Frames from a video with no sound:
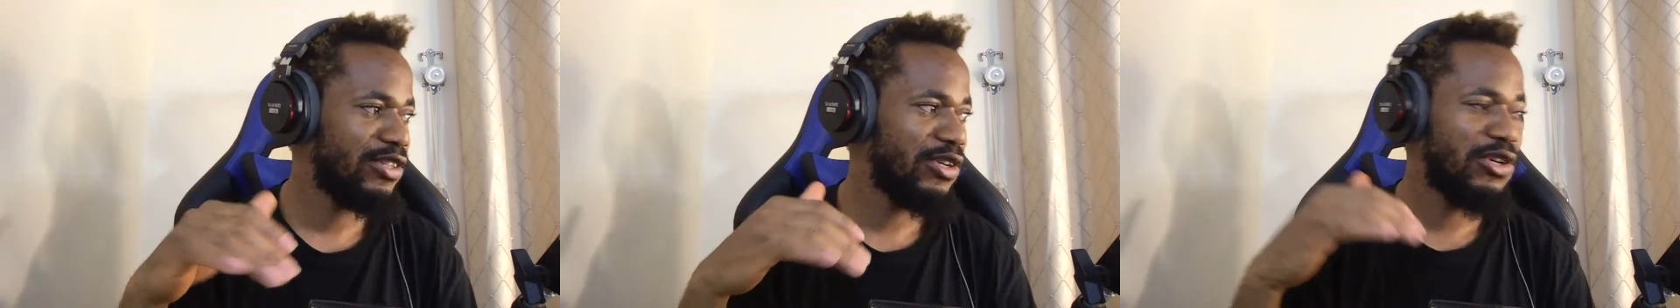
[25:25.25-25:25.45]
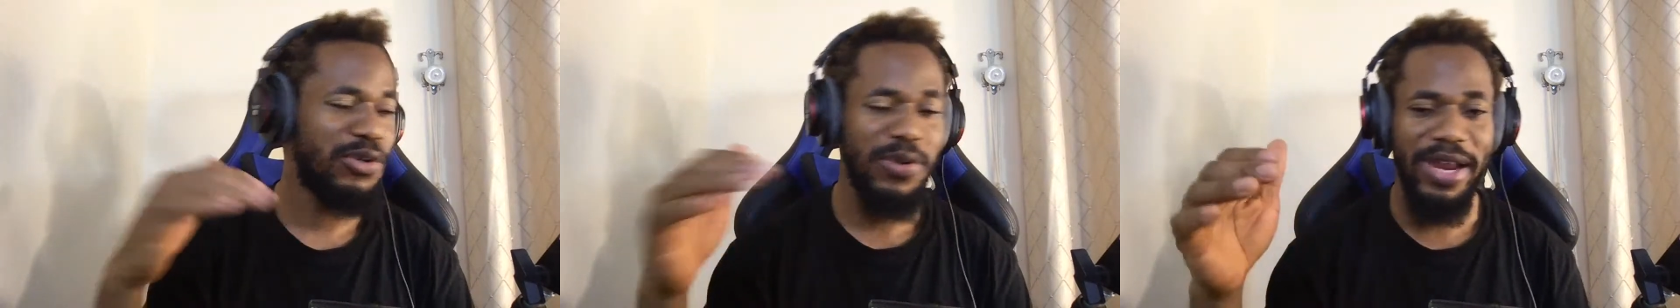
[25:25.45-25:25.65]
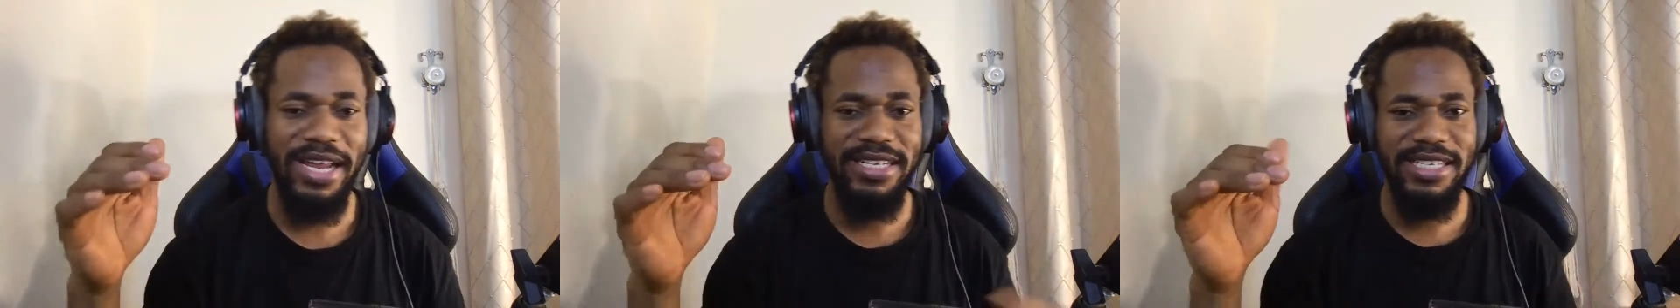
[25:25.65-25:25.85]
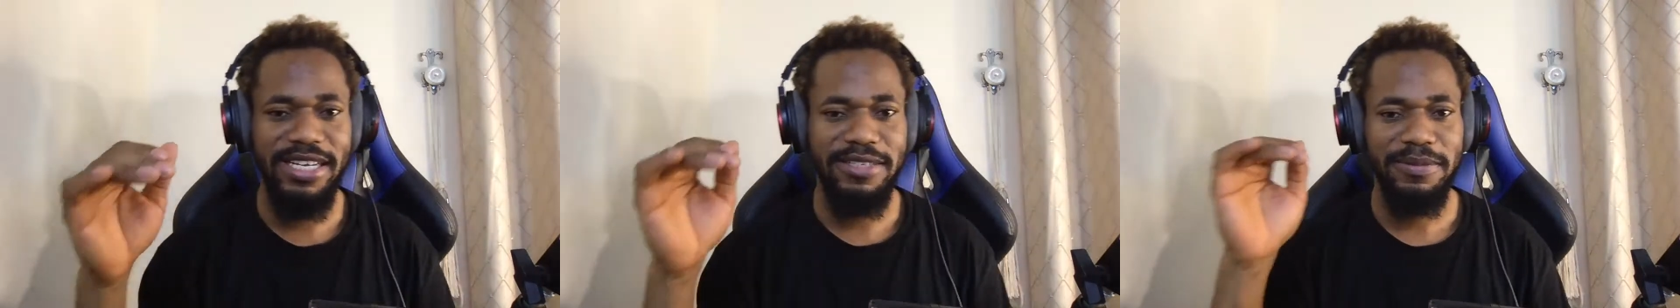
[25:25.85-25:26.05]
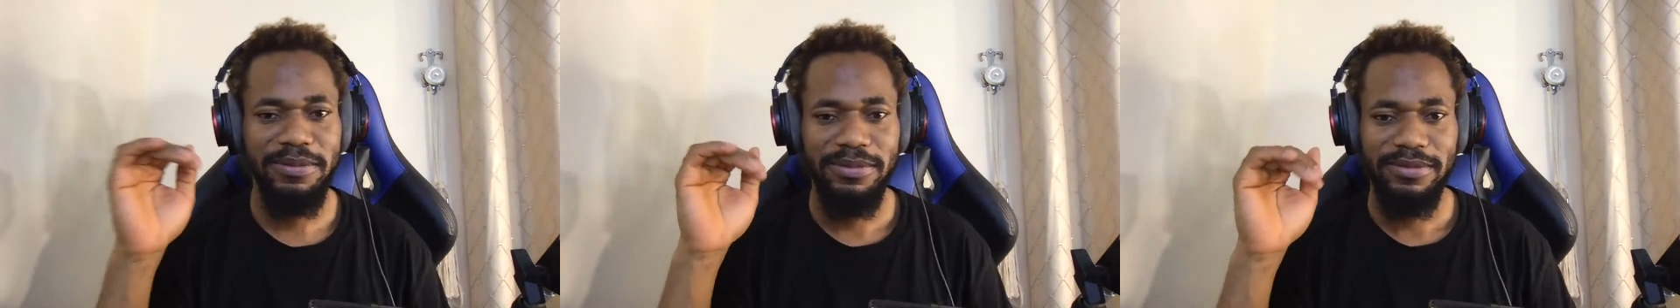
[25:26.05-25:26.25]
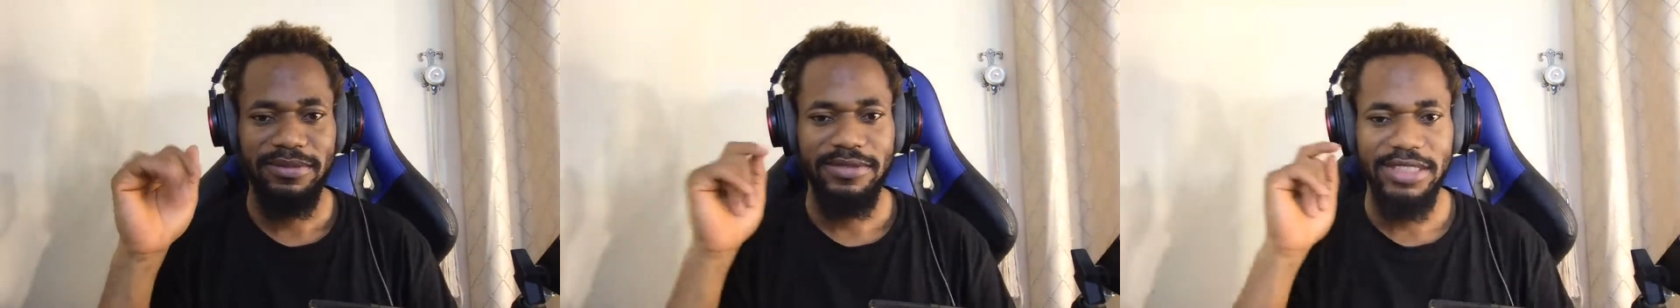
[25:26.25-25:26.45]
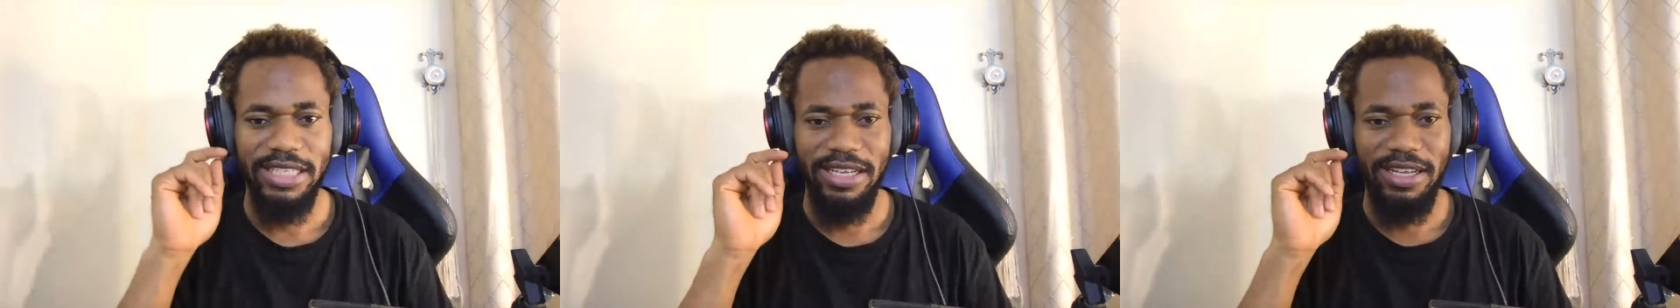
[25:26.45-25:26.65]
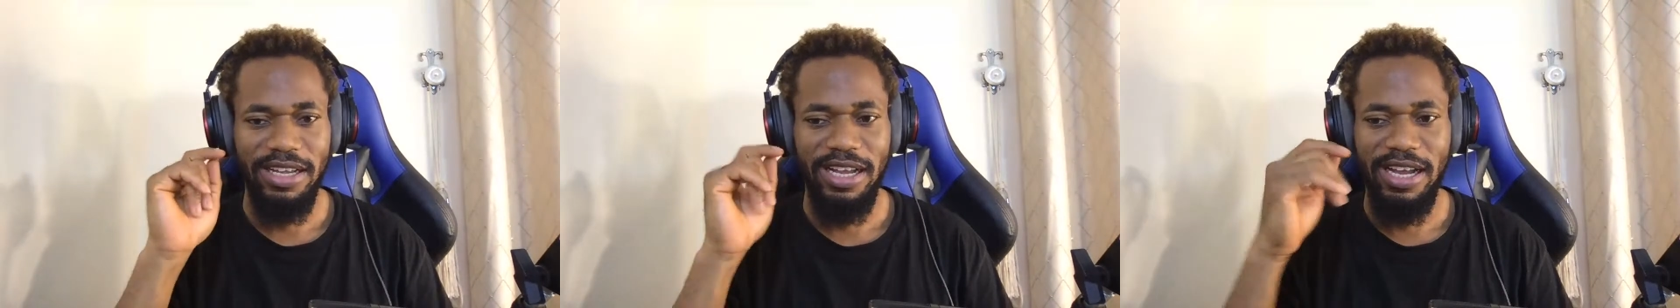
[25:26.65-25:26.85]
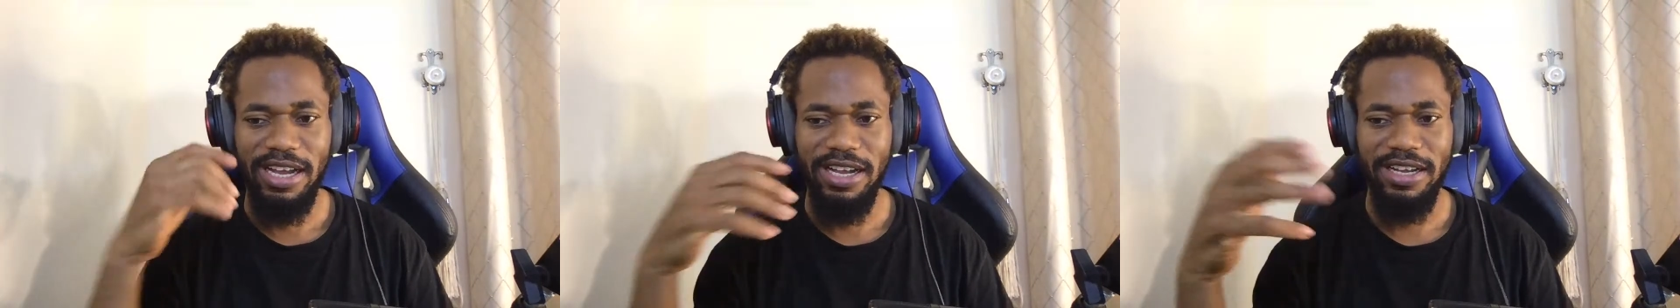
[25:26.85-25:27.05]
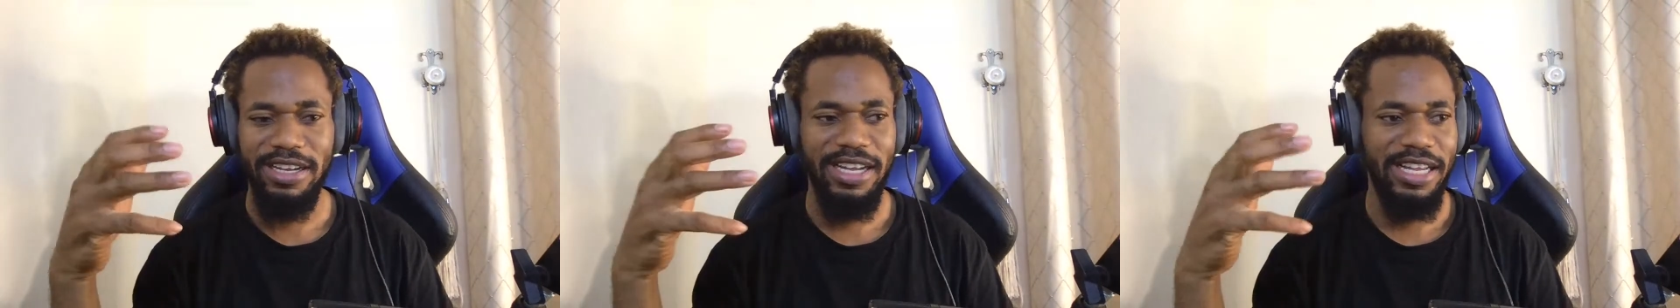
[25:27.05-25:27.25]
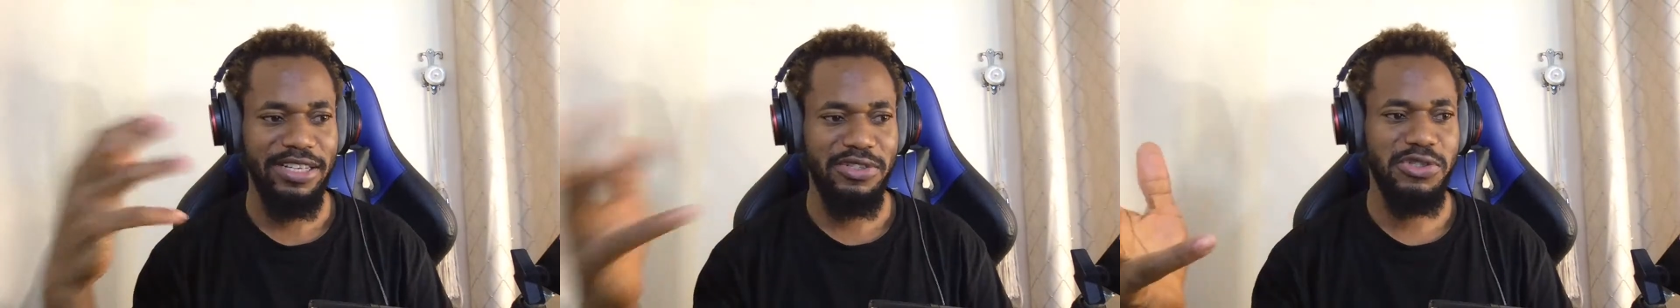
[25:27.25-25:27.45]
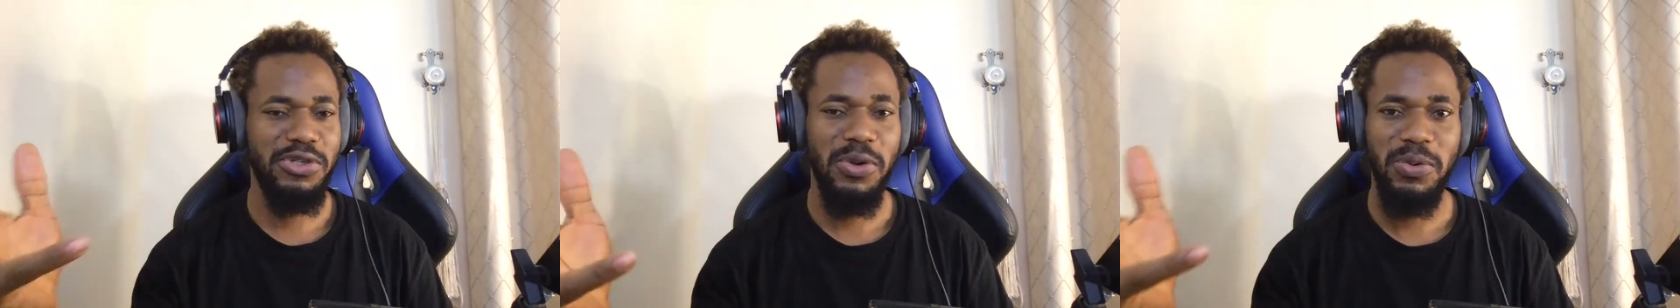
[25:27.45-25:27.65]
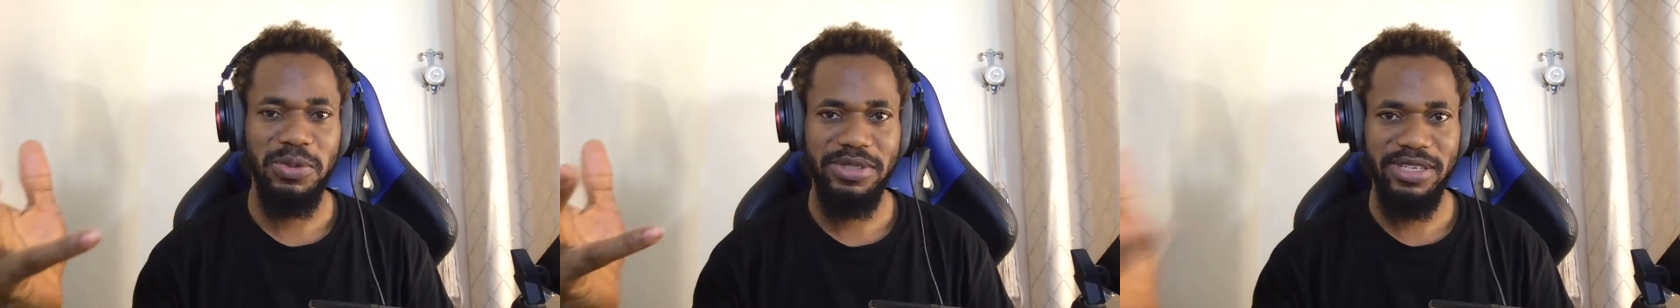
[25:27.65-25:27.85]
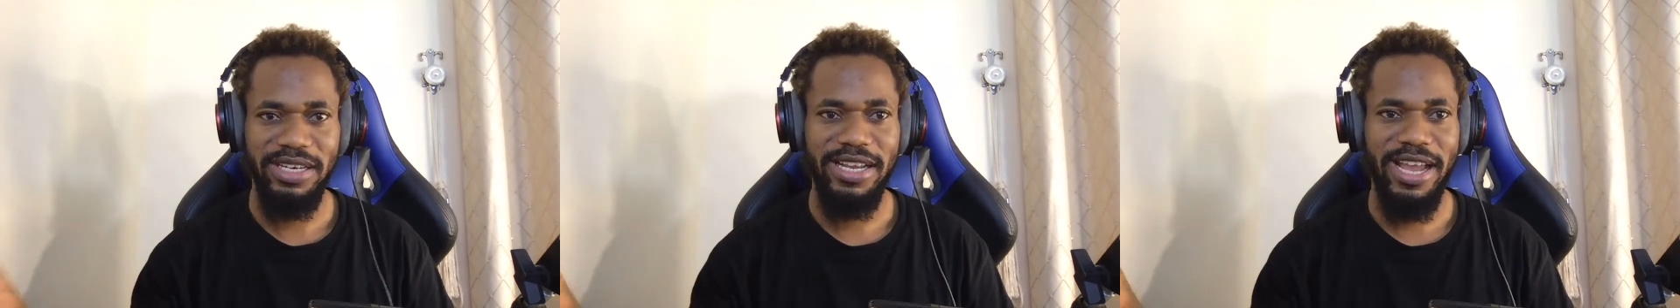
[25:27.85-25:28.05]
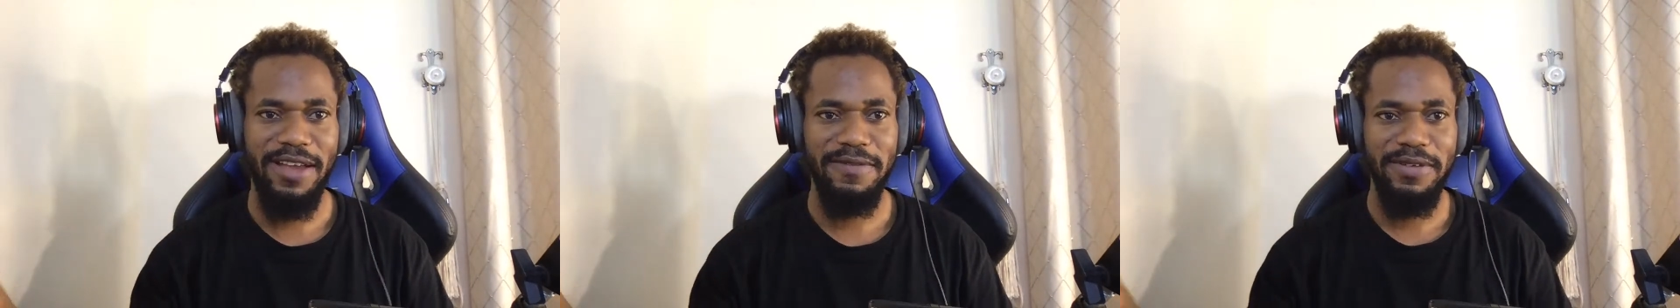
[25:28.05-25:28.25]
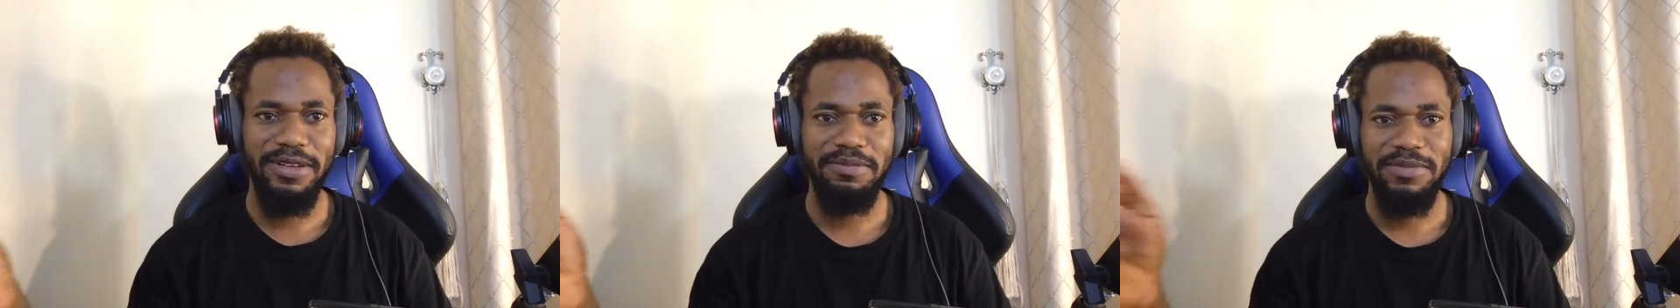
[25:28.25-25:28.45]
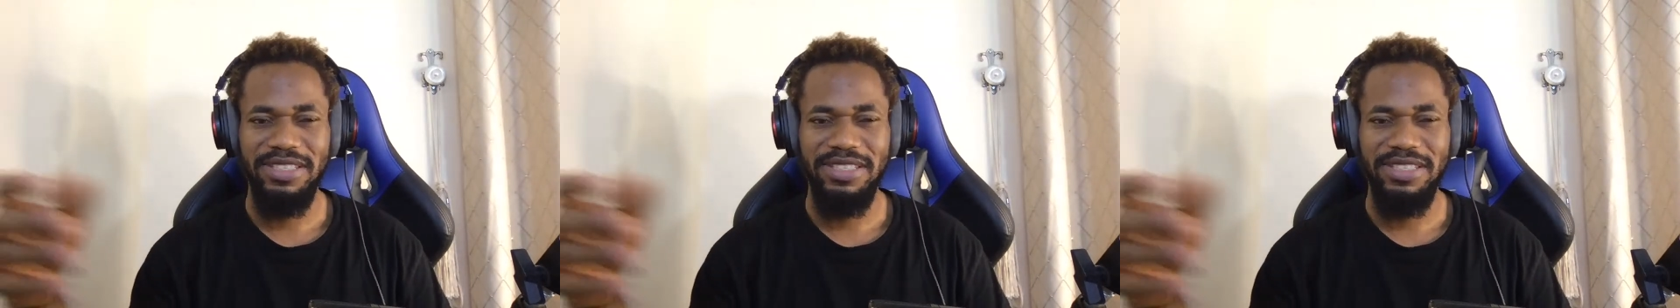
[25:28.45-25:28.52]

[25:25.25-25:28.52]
created and sold in Canva,